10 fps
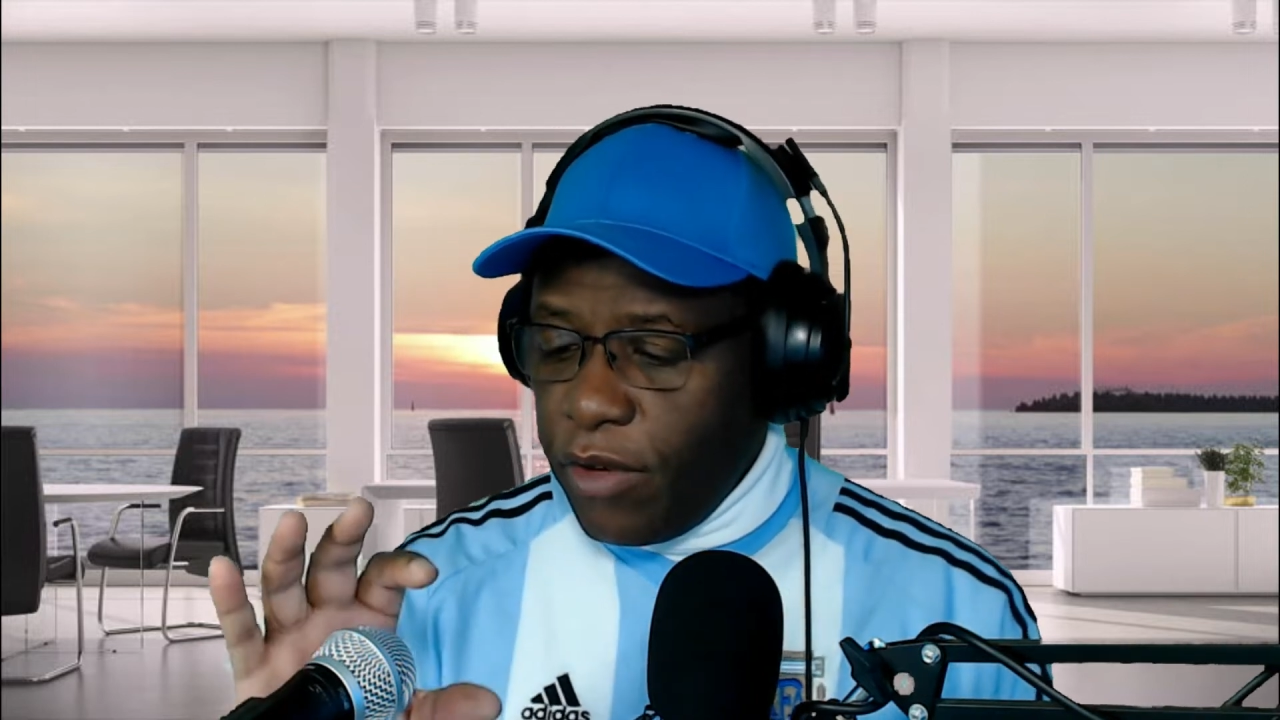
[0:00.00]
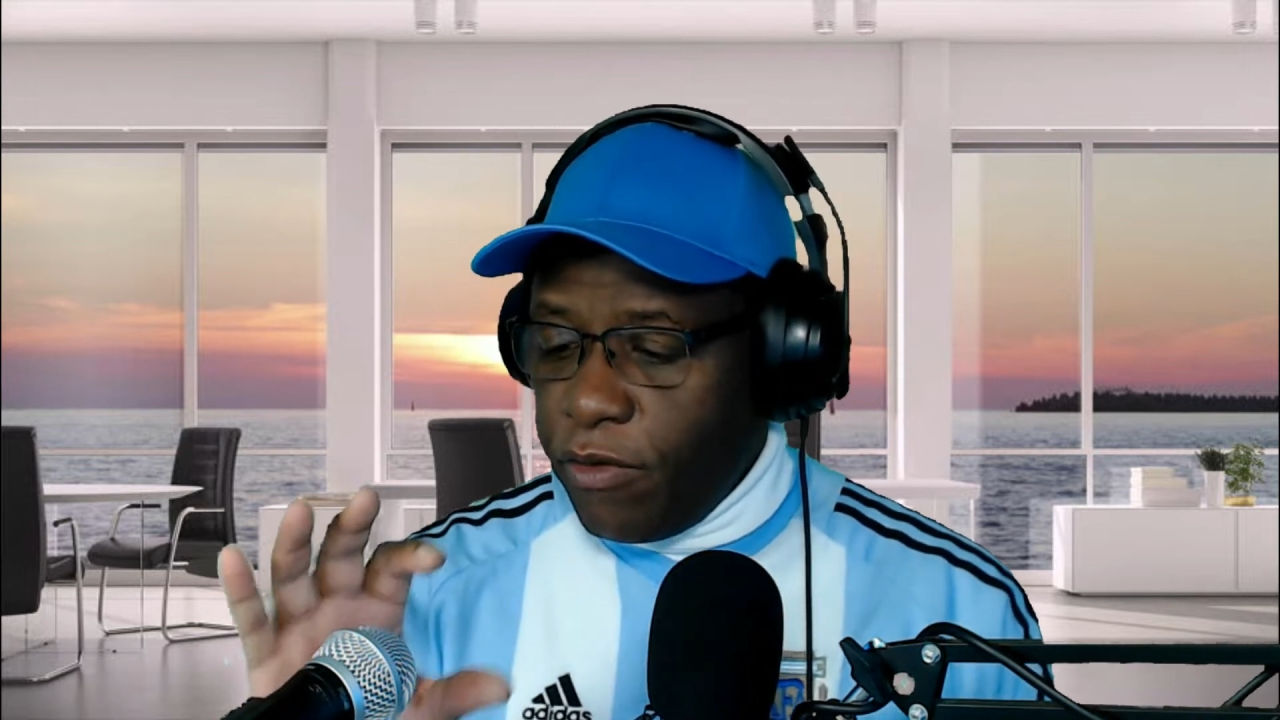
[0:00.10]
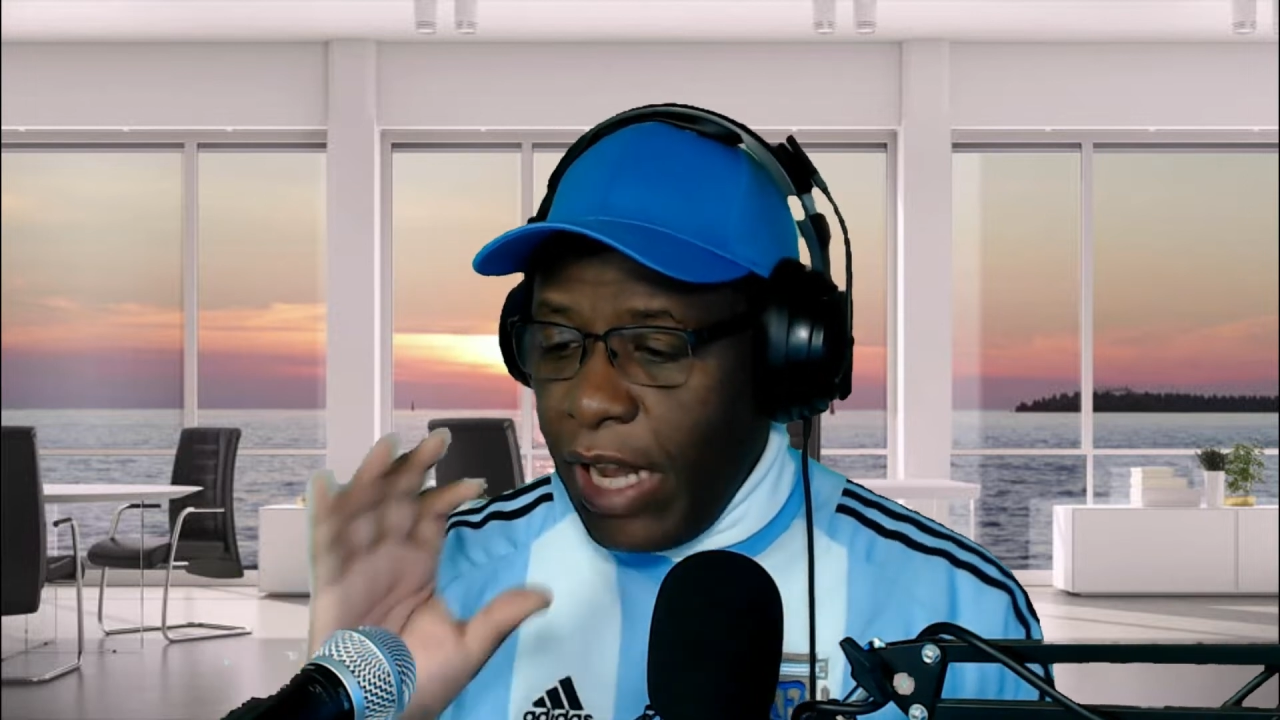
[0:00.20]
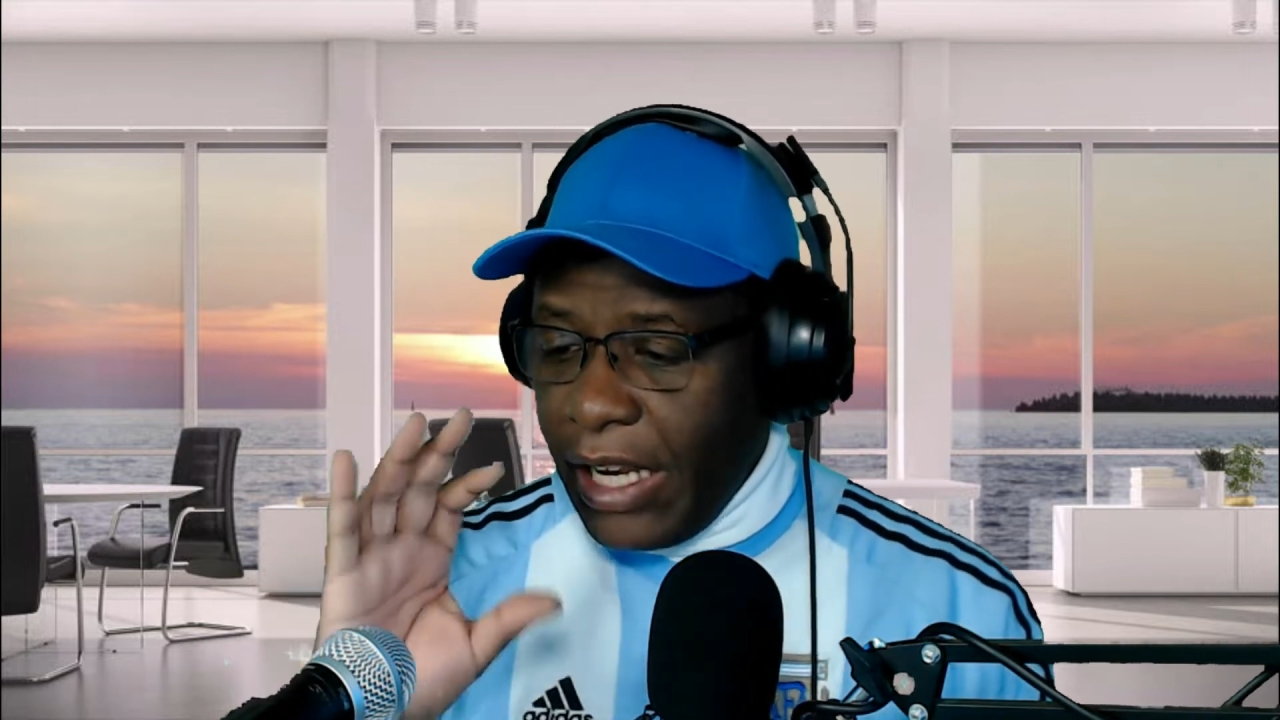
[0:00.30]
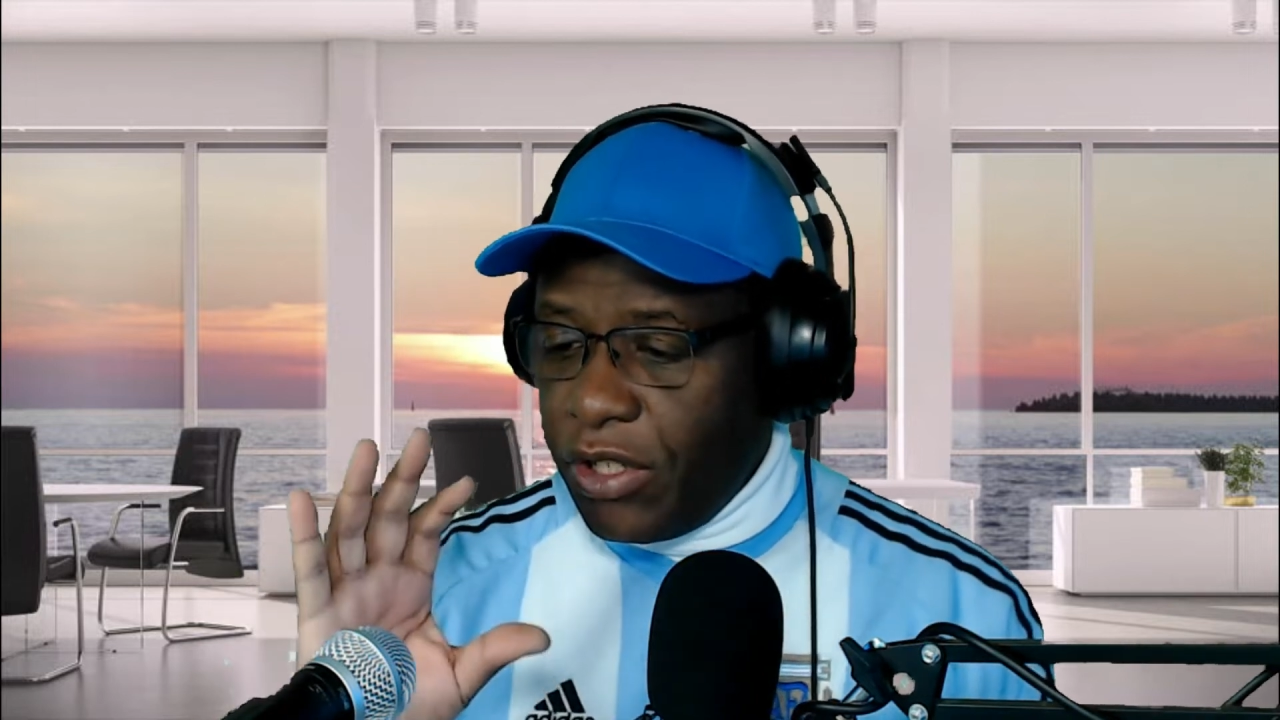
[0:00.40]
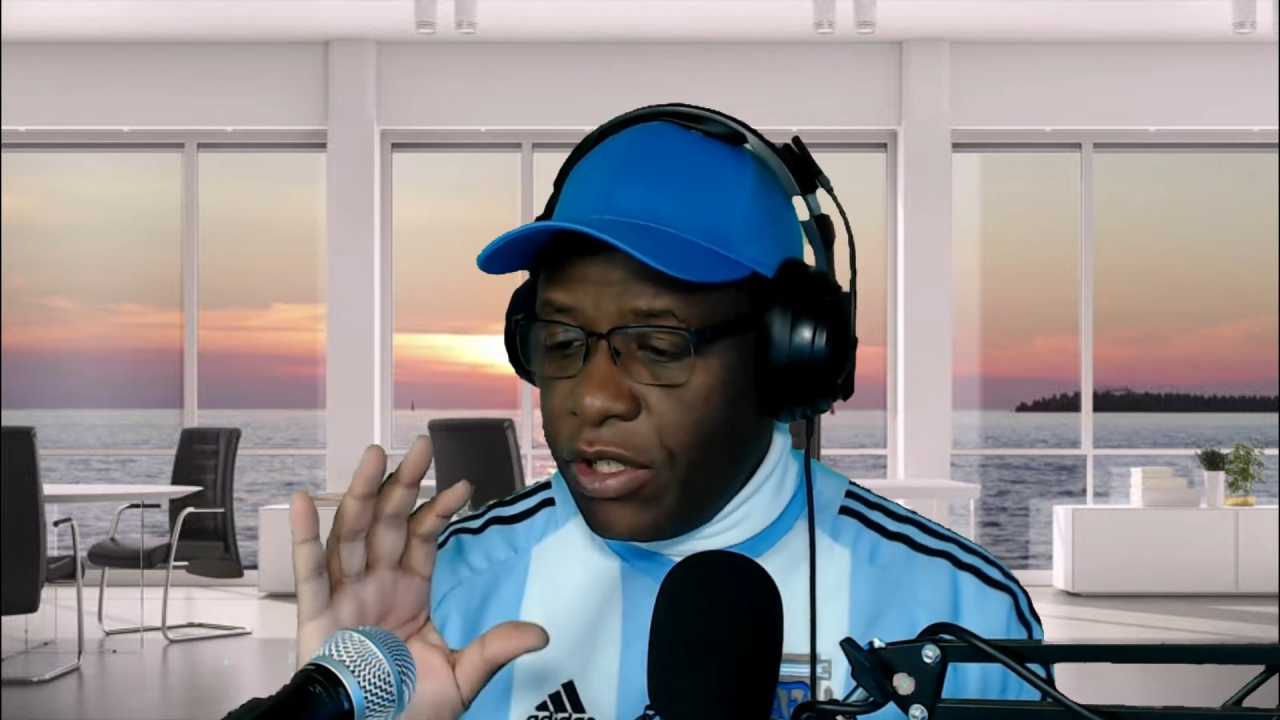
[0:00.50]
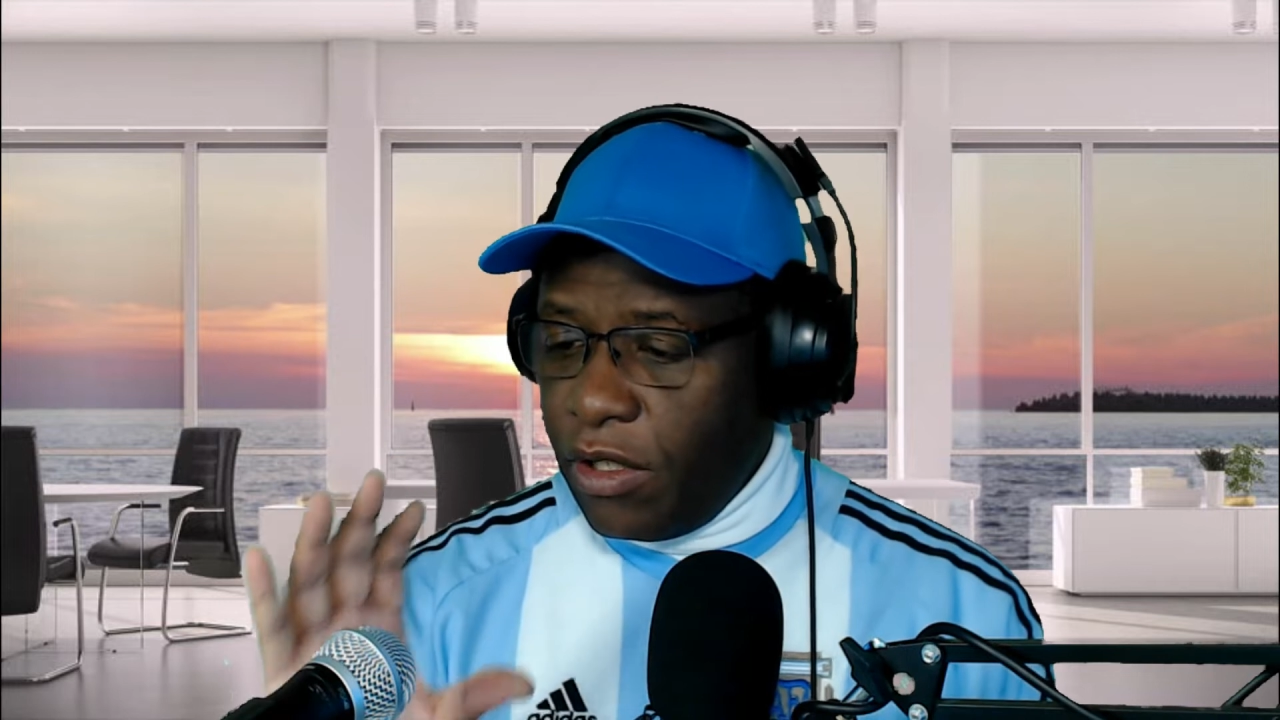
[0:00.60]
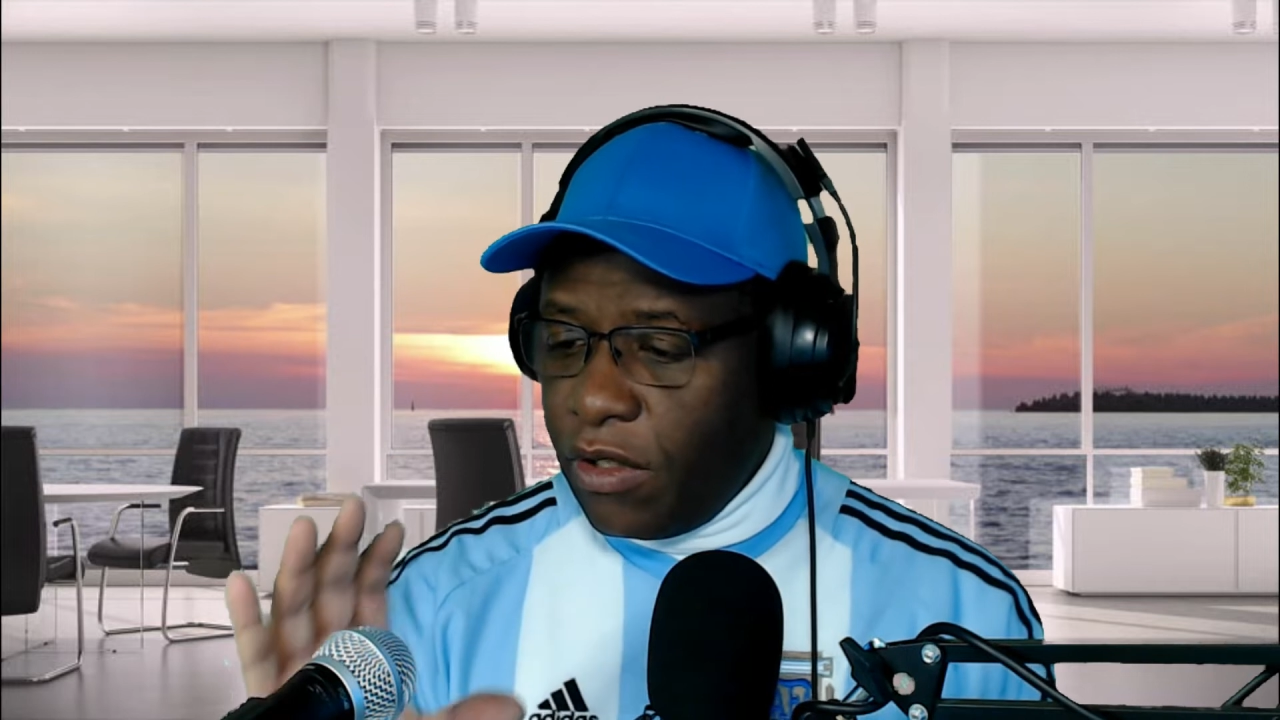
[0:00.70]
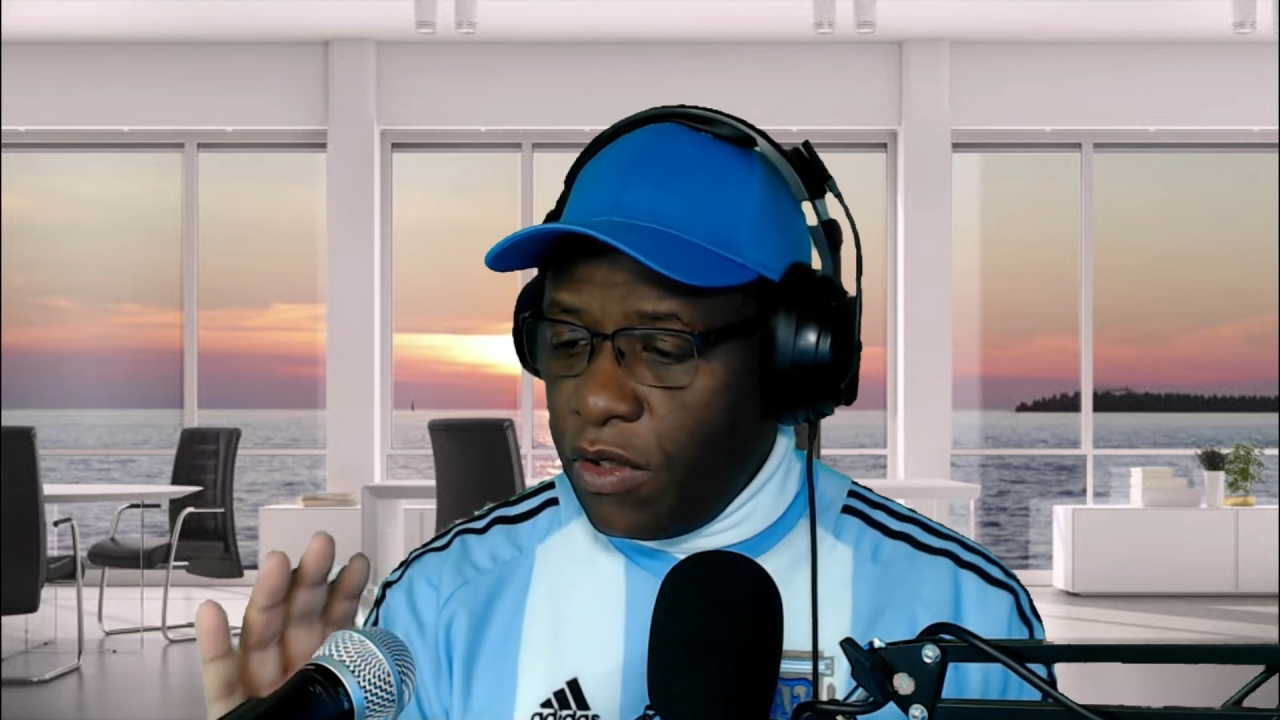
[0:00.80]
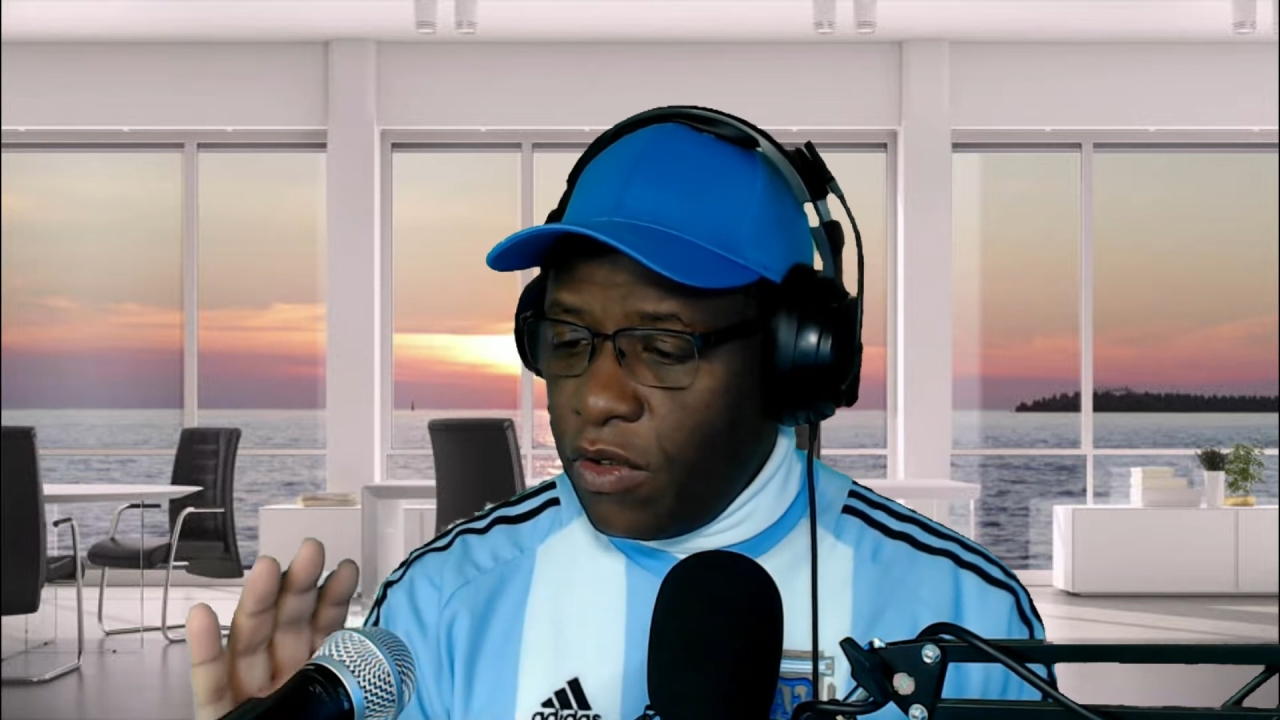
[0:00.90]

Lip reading: directional,